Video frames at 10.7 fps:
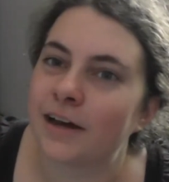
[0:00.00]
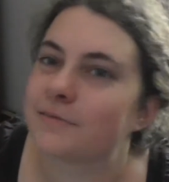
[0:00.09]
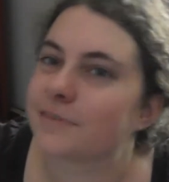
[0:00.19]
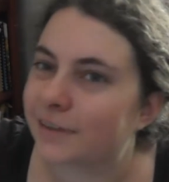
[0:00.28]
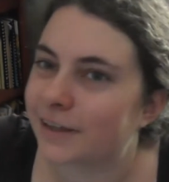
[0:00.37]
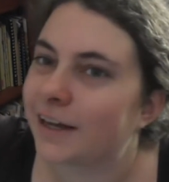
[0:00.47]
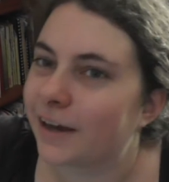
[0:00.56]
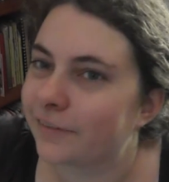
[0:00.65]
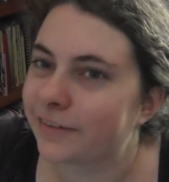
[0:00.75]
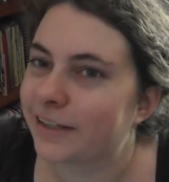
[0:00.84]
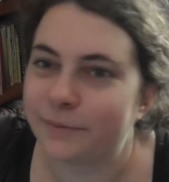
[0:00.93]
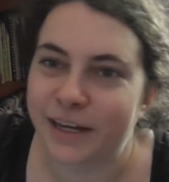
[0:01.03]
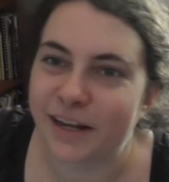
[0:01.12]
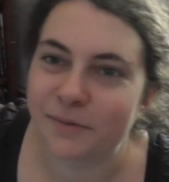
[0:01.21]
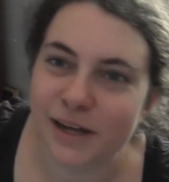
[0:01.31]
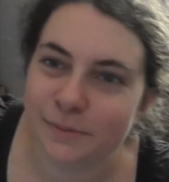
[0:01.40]
I'm just gonna have to
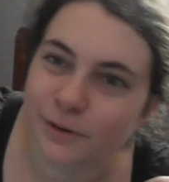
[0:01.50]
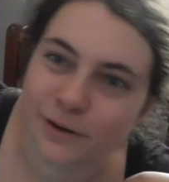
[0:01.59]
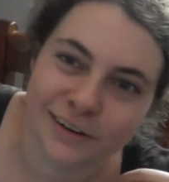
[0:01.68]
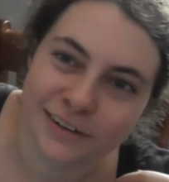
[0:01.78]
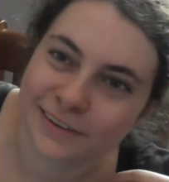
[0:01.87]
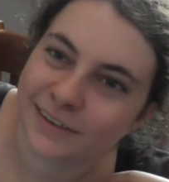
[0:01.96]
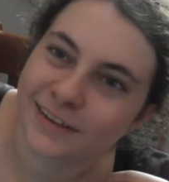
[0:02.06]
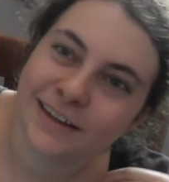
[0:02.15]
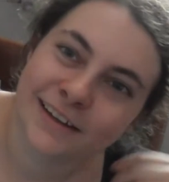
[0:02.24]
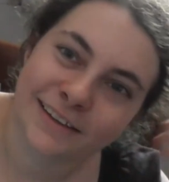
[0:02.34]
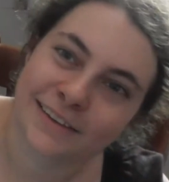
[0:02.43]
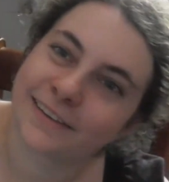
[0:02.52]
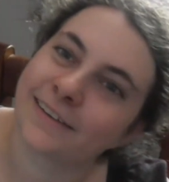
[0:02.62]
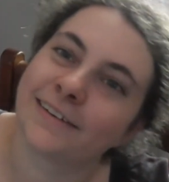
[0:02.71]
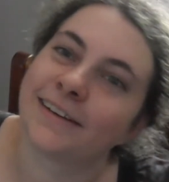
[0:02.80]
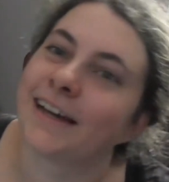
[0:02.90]
email my boss.
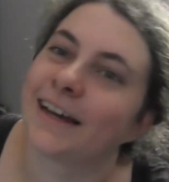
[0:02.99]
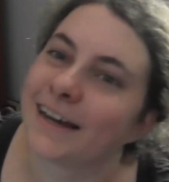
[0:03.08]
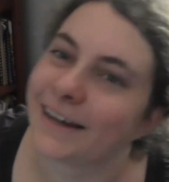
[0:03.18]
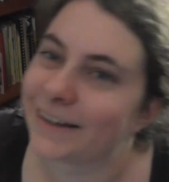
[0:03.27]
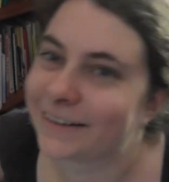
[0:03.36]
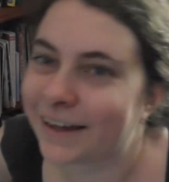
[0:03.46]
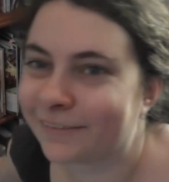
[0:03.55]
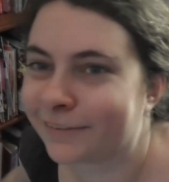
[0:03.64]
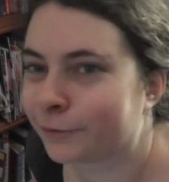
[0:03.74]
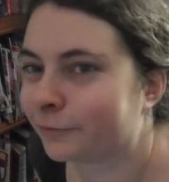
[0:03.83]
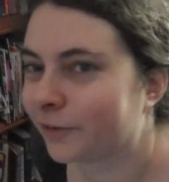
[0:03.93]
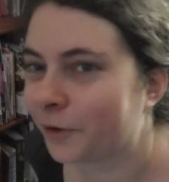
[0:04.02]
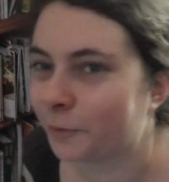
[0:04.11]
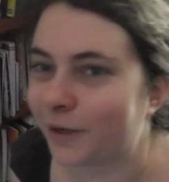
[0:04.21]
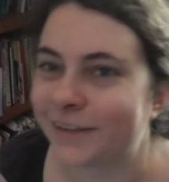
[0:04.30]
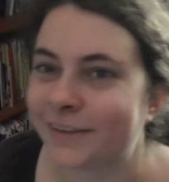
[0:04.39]
So yeah, that was a fun
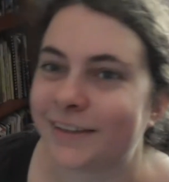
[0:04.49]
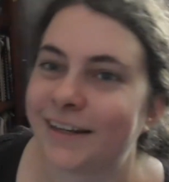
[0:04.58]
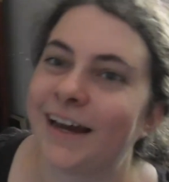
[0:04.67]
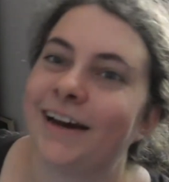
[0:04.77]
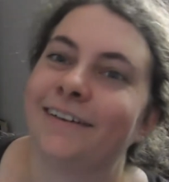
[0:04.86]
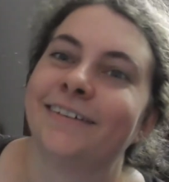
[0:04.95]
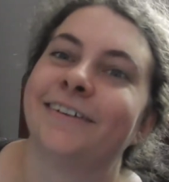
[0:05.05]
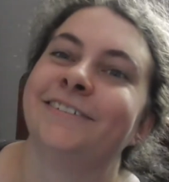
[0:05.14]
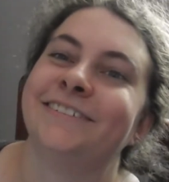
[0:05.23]
wasted hour.